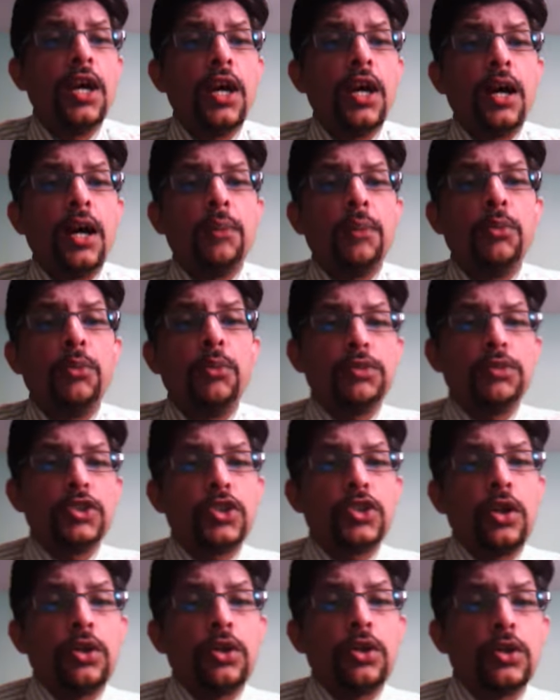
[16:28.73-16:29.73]
Mooney was
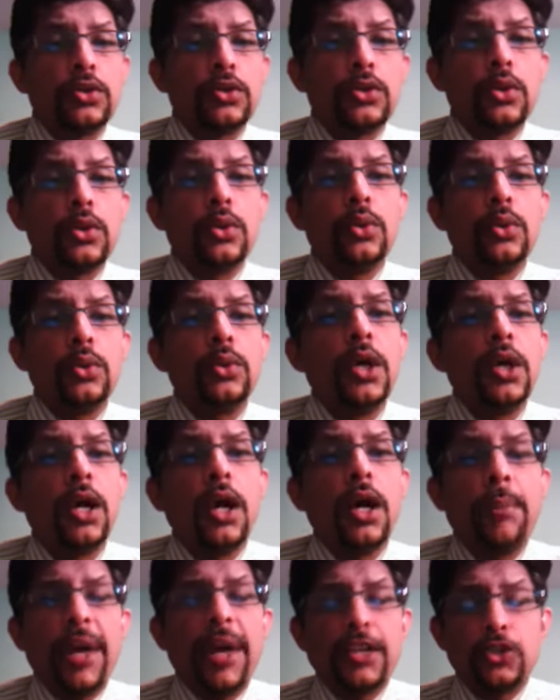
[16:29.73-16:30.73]
not out on 2.
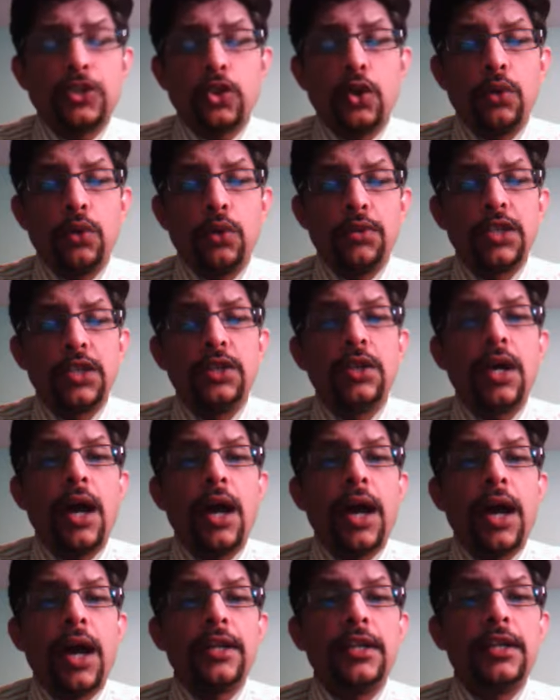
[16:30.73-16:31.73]
A match over,
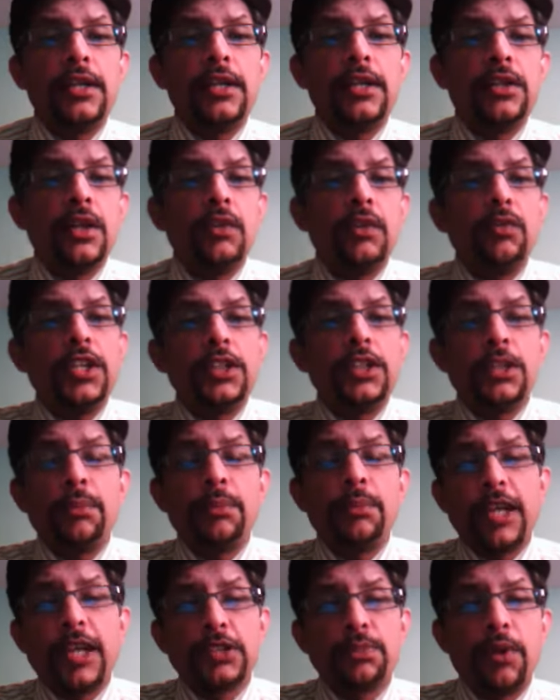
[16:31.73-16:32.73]
Ireland winning the
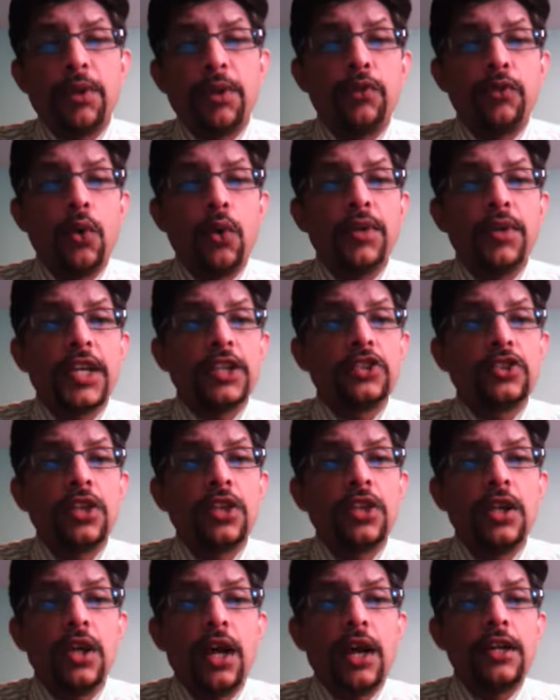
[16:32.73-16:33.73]
match by 4 wickets,
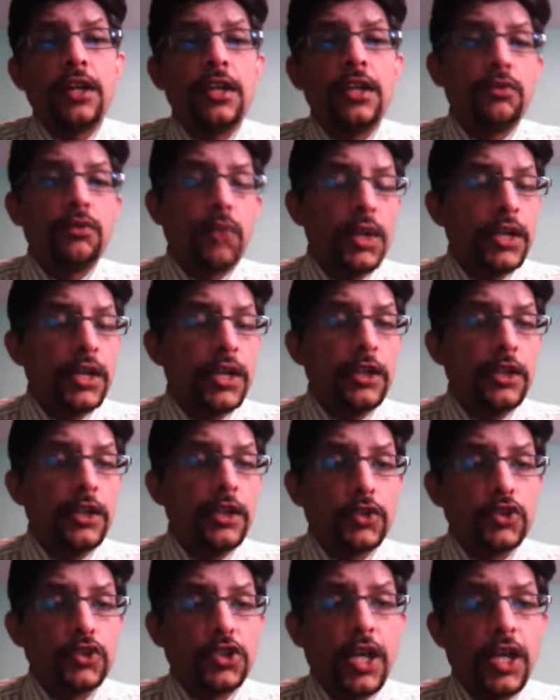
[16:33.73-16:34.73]
Ireland
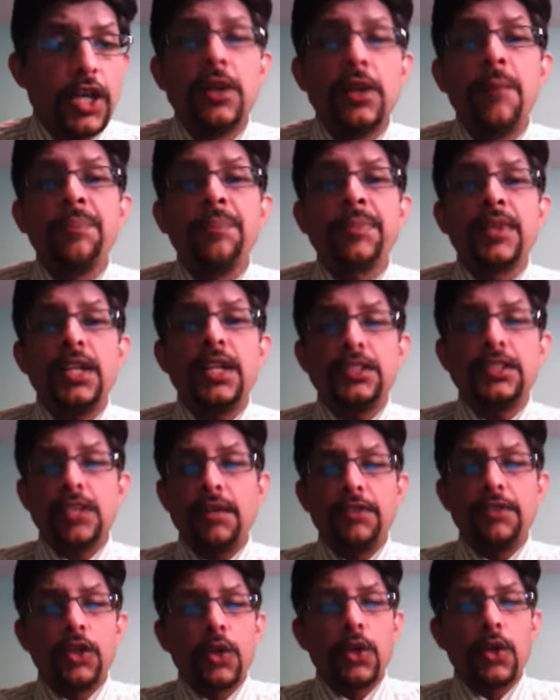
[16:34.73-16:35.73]
194-6. Let's have
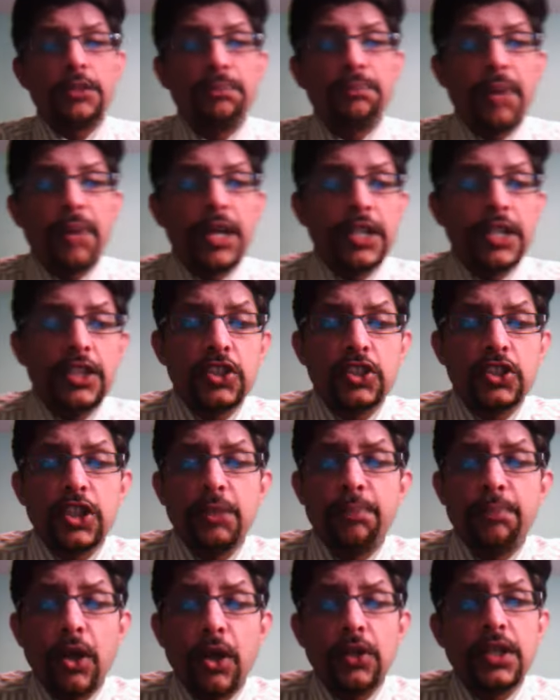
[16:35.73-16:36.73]
a look at the
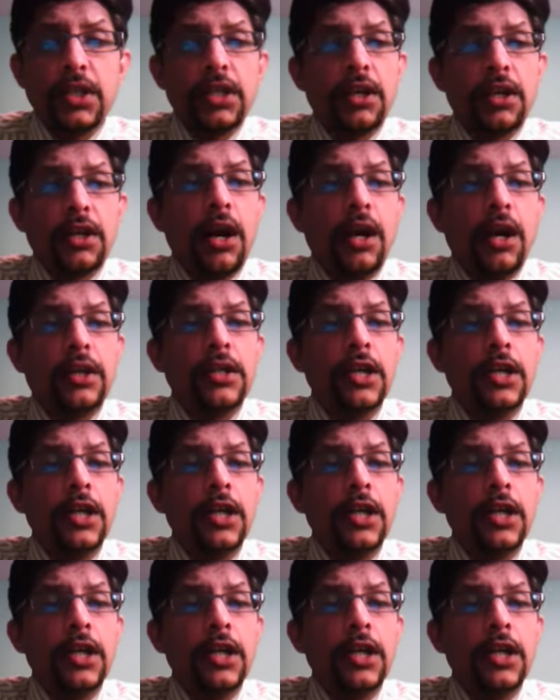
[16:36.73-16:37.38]
Bangladeshi bowling card.